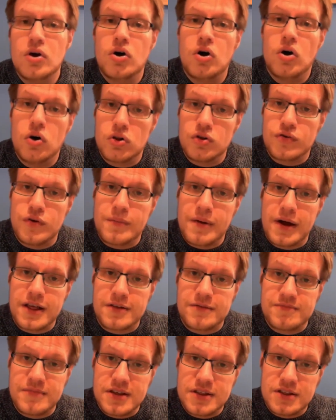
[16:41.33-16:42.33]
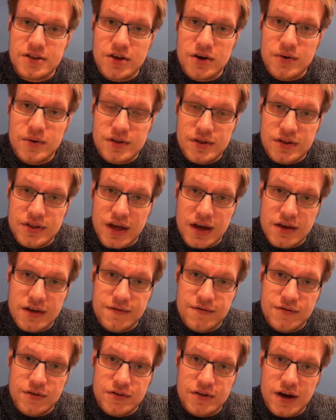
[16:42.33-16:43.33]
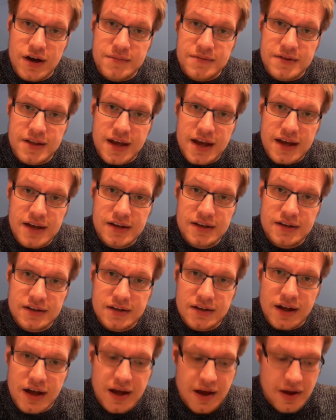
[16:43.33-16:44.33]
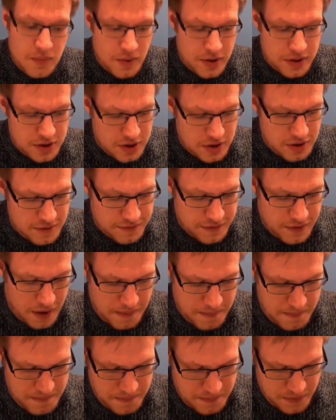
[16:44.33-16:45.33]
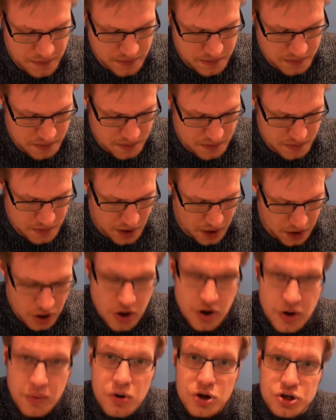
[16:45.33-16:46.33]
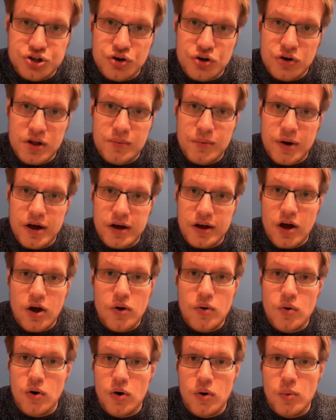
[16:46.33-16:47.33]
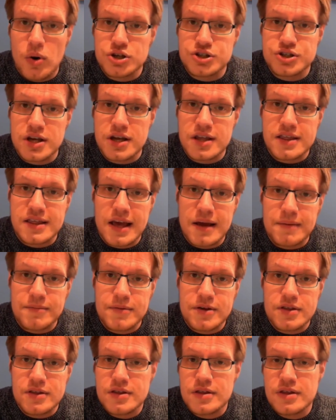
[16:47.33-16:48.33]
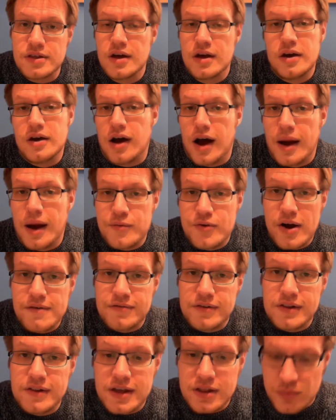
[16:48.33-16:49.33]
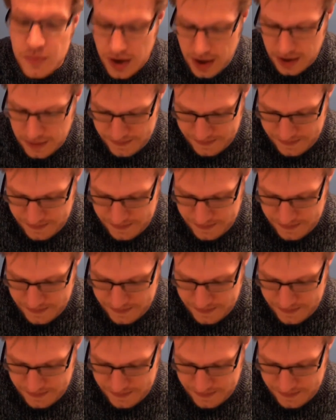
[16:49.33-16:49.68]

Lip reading: all that remains for me to do is to thank you for your time today. Whether you've come along and watched it all in one go or watched it in segments, I'm grateful either way.